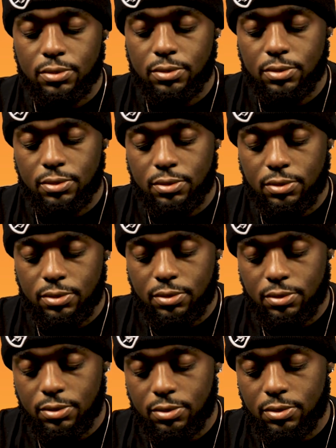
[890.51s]

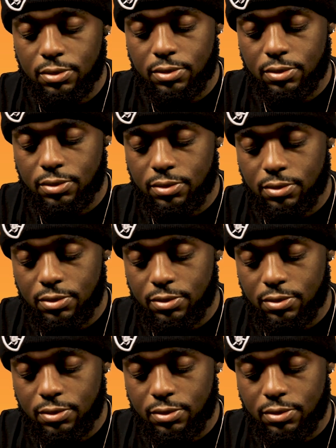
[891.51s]

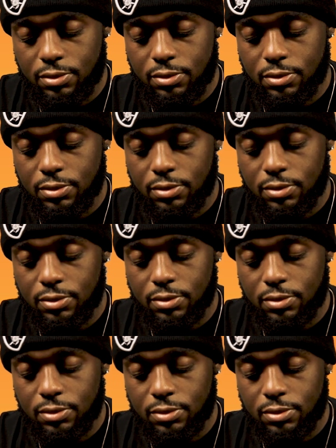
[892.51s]

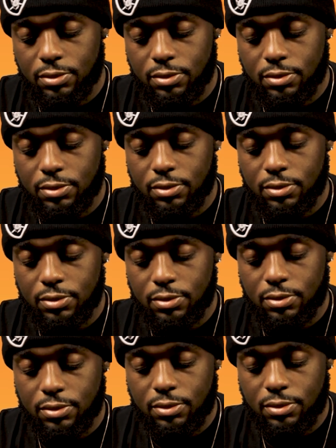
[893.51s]

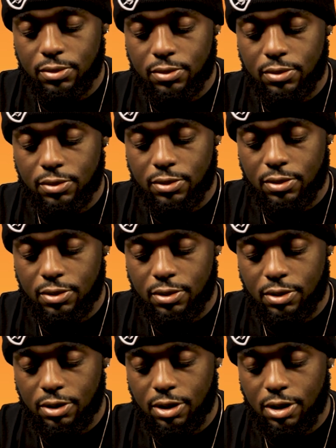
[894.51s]
This person isn't speaking.